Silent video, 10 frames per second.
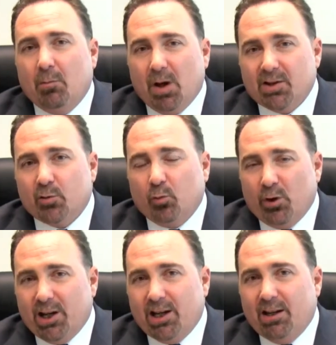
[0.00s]
must
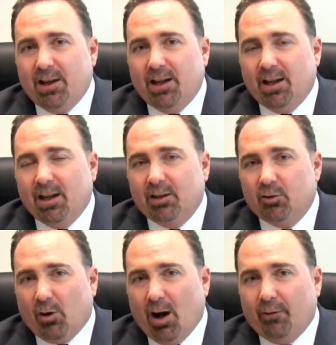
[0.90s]
read the
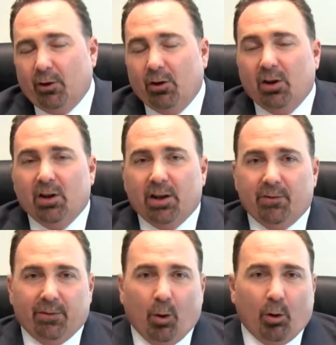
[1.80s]
driver the
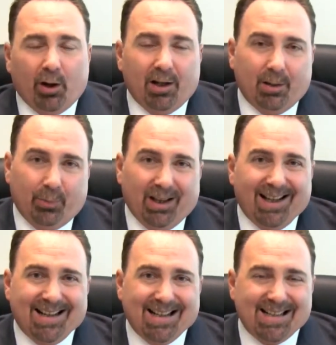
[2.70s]
Florida
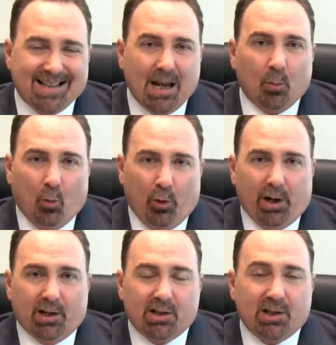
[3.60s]
Implied Consent
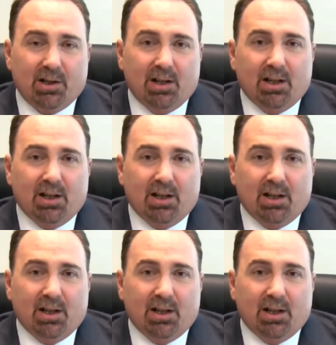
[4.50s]
Warnings.